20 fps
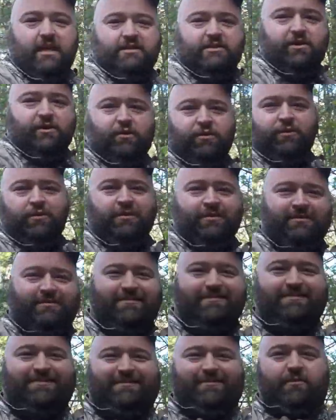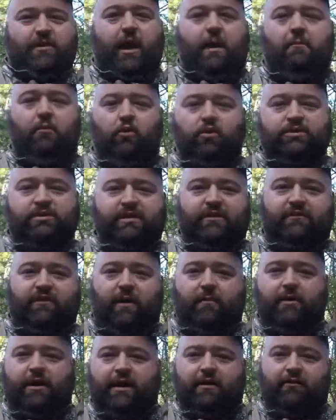tuned. We got more stuff
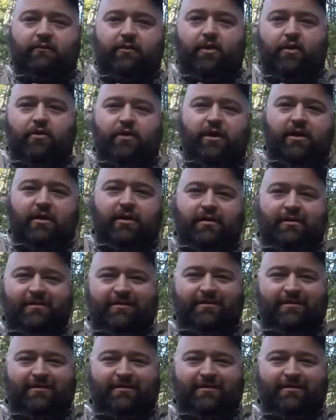coming down the road here.